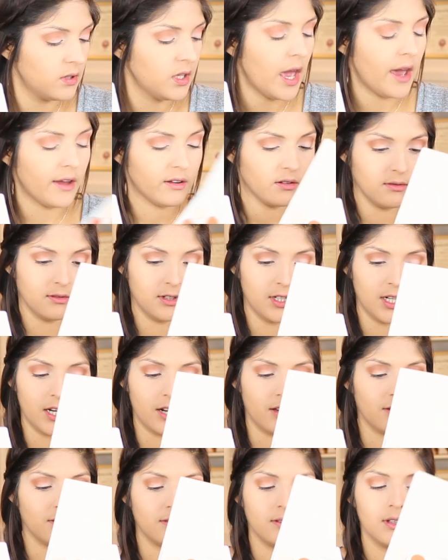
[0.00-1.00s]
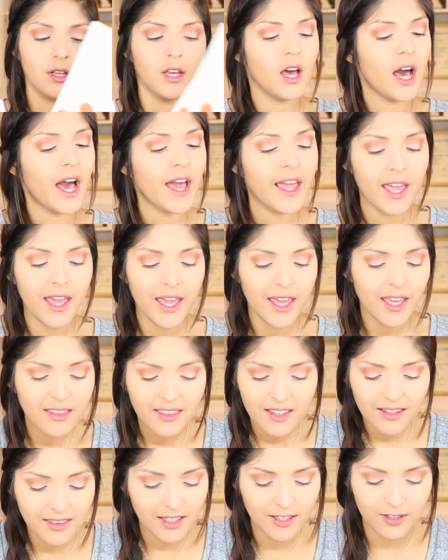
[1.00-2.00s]
Yeah, GNO. I
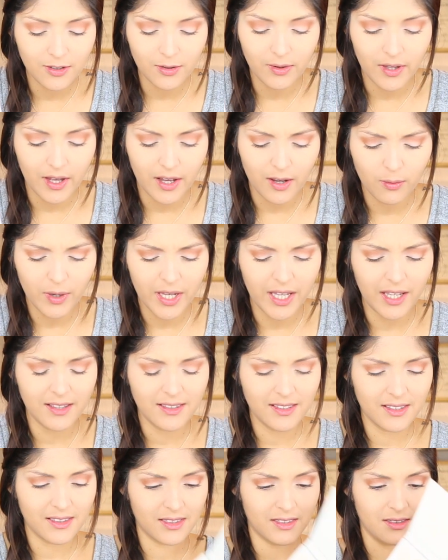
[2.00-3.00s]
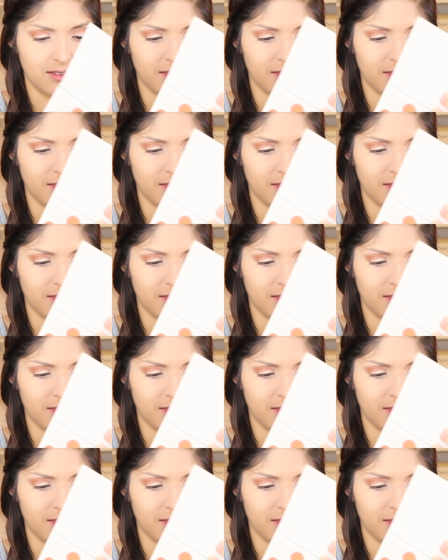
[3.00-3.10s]
hate that they do that. Wait, is it?